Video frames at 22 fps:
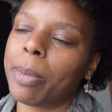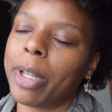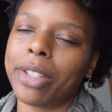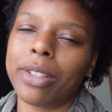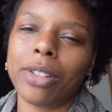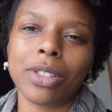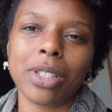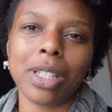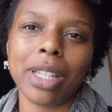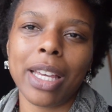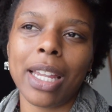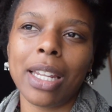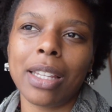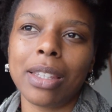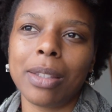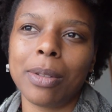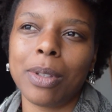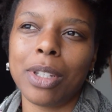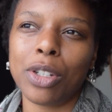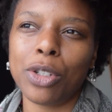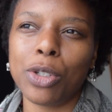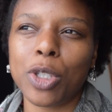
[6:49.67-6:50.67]
Like
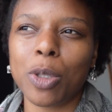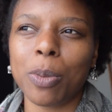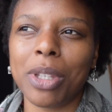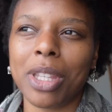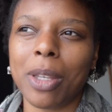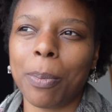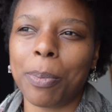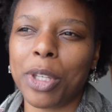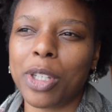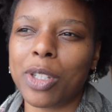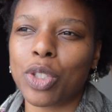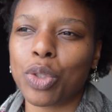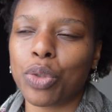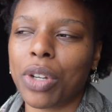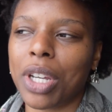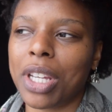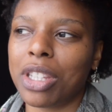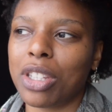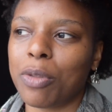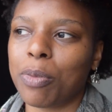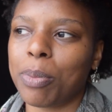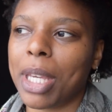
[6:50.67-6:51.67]
there used to be the big
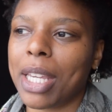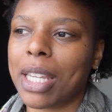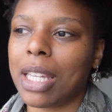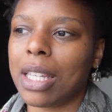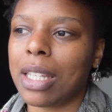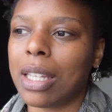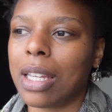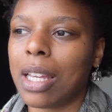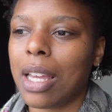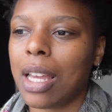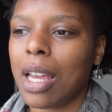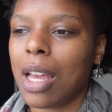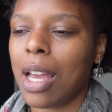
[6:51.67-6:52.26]
trend of making